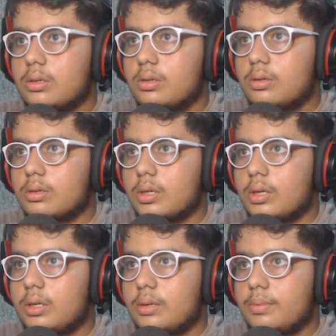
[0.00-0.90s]
okay.
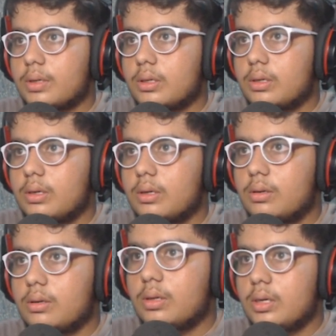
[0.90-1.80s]
Let me
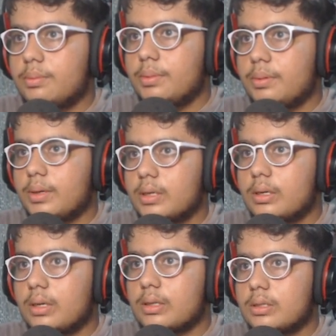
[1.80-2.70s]
make
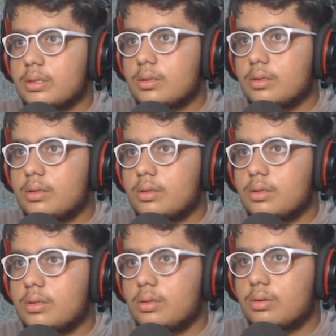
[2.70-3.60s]
it like
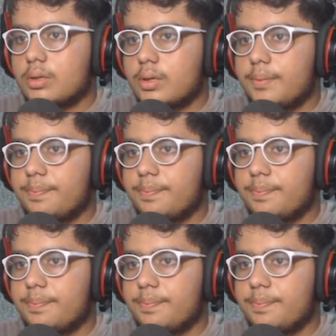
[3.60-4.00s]
okay,